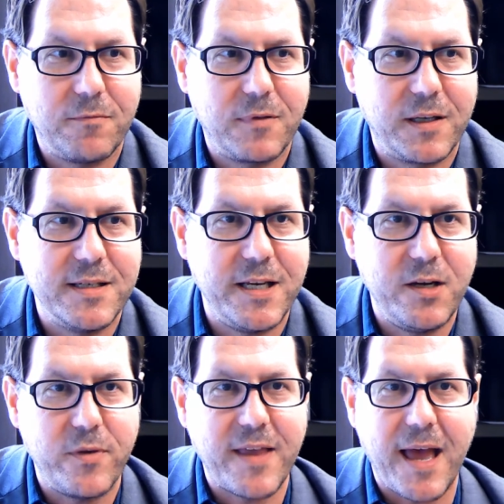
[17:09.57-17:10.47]
Continue
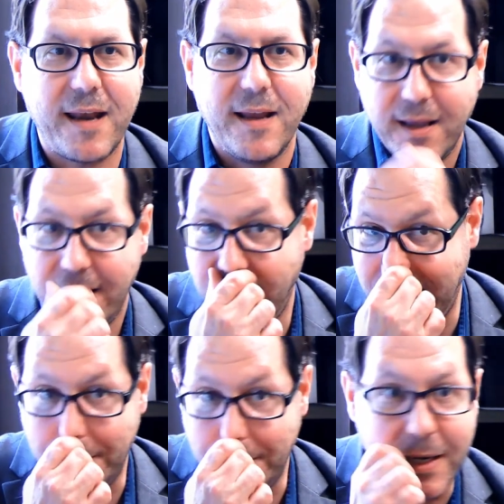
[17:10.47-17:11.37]
with that.
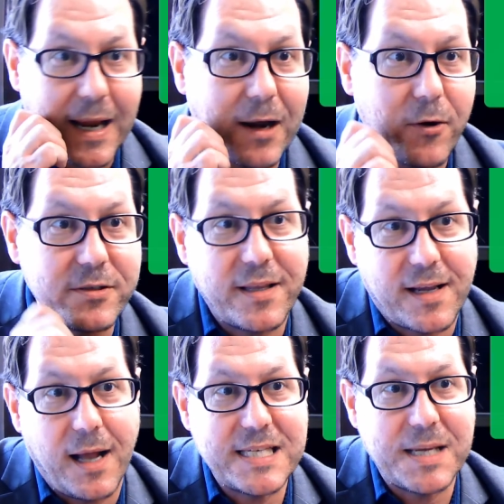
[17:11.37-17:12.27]
Inherent to the
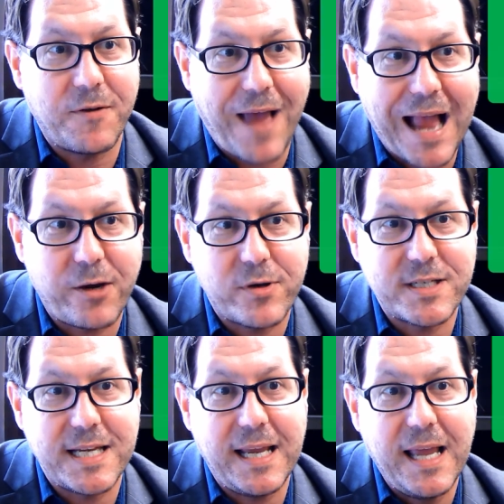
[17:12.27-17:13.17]
concept of
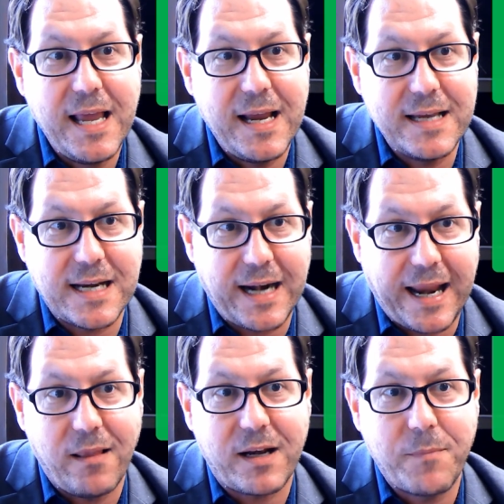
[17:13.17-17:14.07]
accuracy is that an
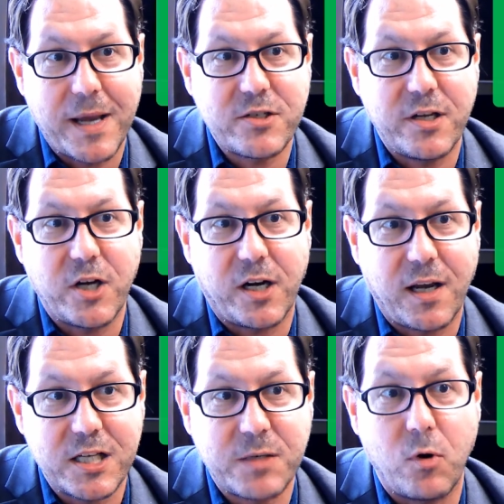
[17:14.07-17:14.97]
analytic message a
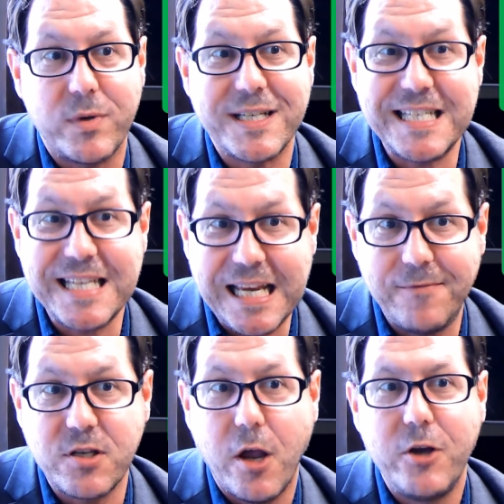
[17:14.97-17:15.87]
customer
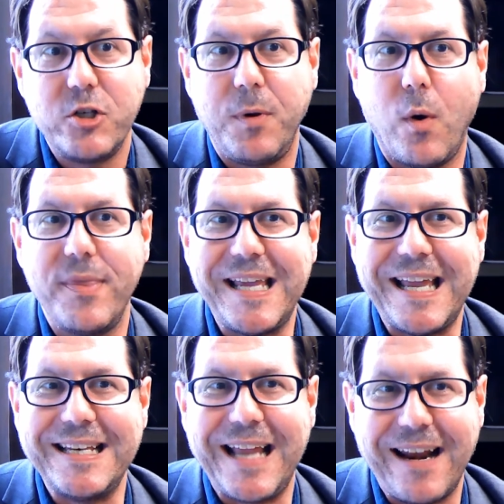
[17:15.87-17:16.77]
receives should be one the
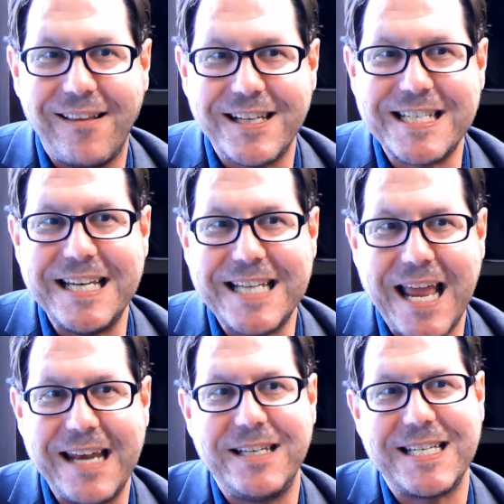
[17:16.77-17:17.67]
analyst
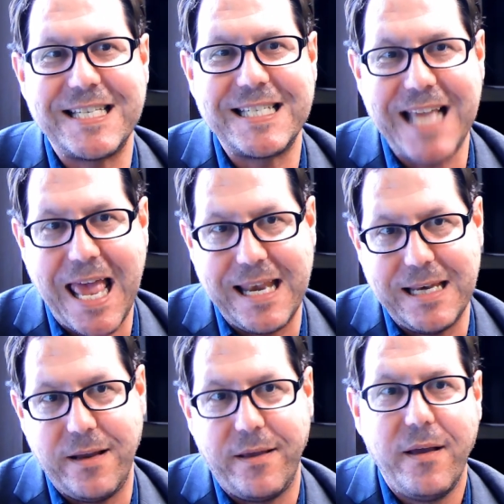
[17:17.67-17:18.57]
intended to
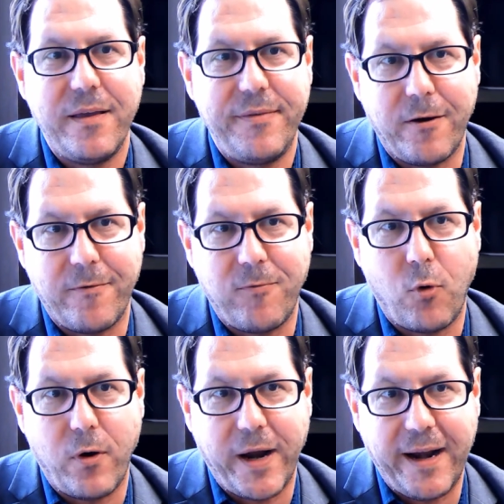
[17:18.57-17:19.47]
send.
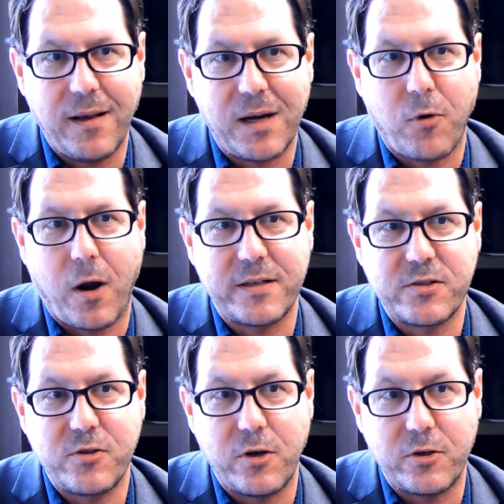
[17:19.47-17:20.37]
Therefore, analytic products
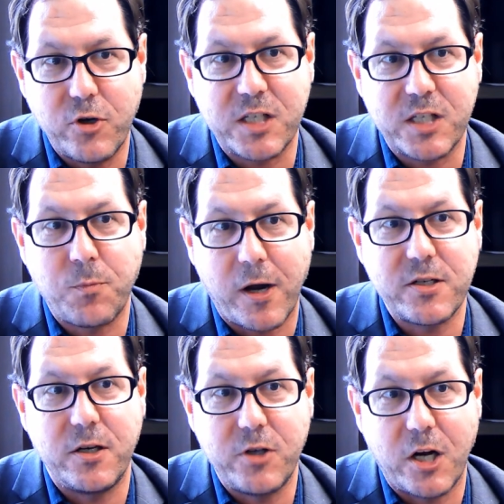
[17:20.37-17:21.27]
should express
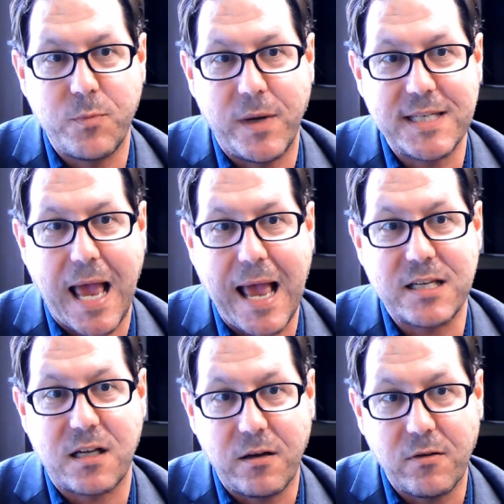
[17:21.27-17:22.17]
judgments as
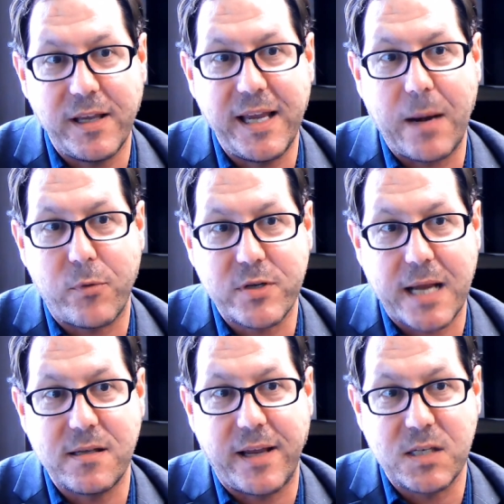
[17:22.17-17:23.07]
clearly and
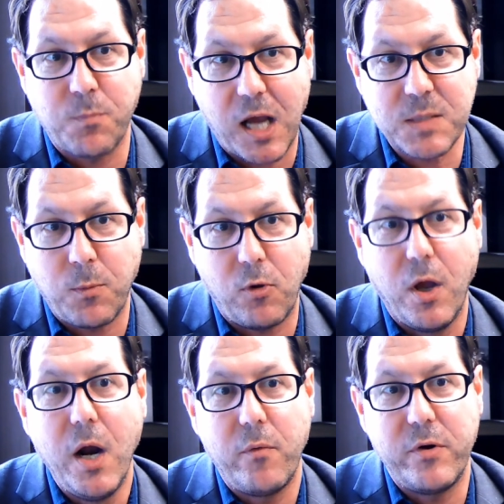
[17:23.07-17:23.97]
precisely as possible,
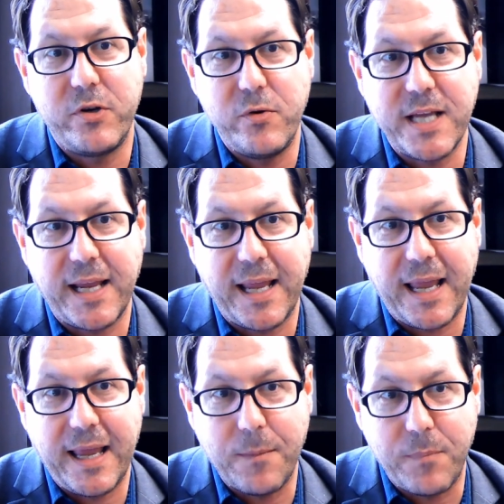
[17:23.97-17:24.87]
reducing
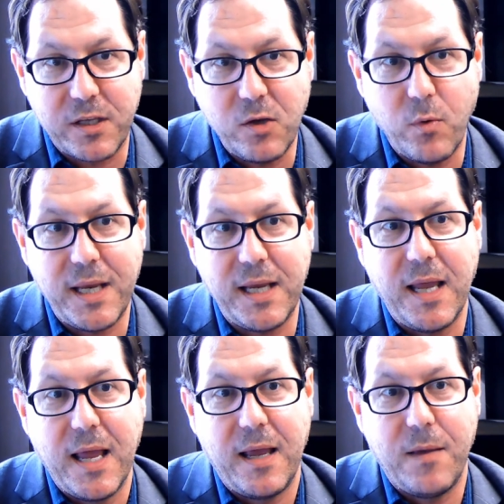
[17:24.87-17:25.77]
ambiguity
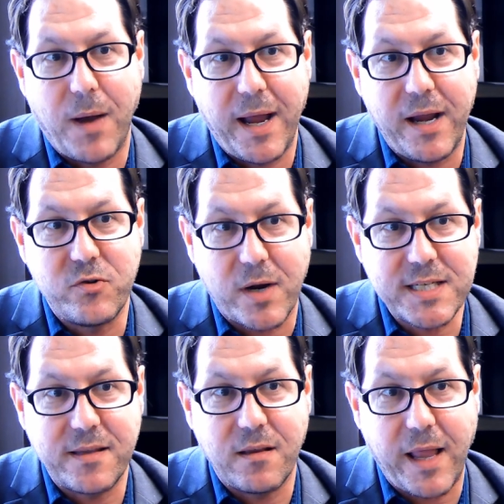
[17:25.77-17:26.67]
by
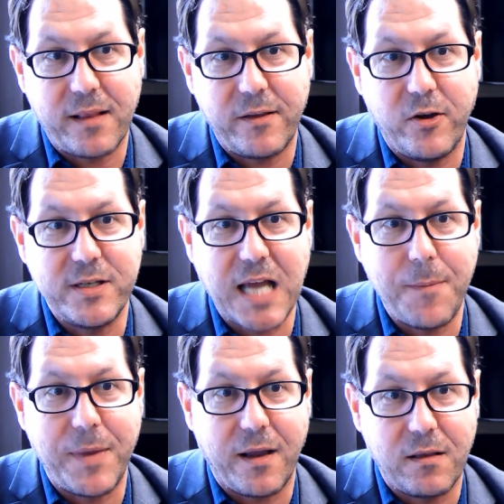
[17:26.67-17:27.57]
addressing the likelihood,
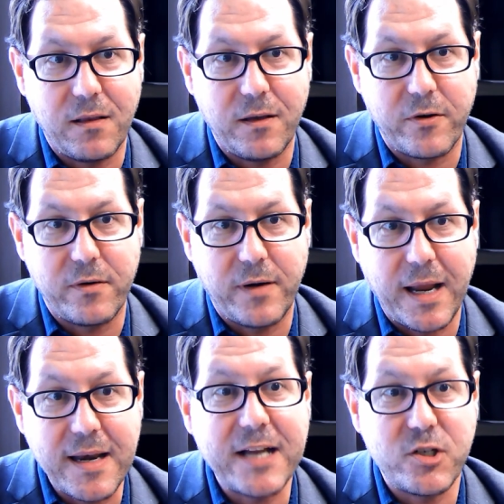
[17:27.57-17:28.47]
timing,
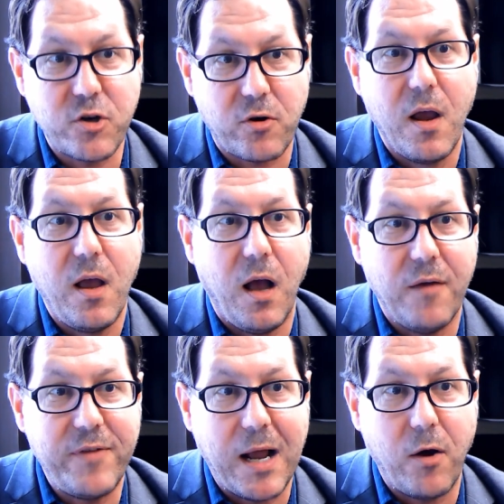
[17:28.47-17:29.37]
and nature of
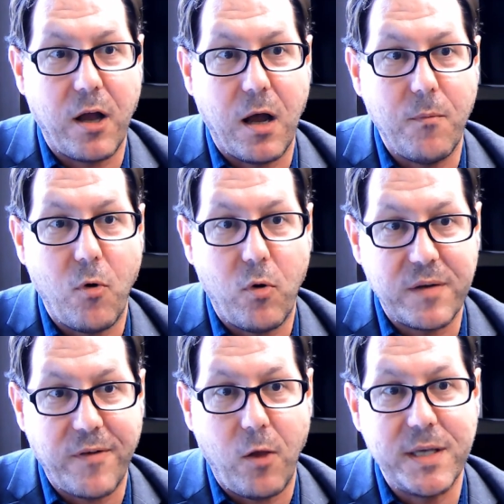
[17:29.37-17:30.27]
an outcome or
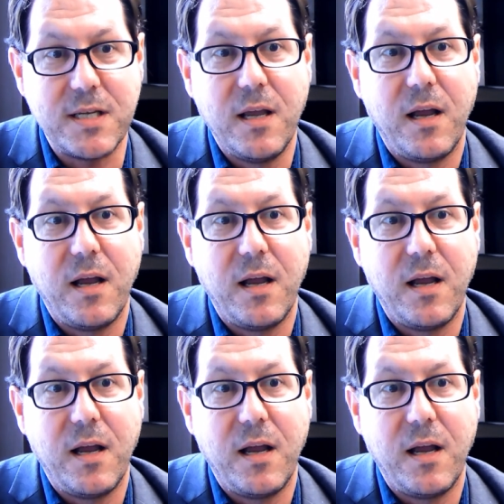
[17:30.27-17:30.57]
development.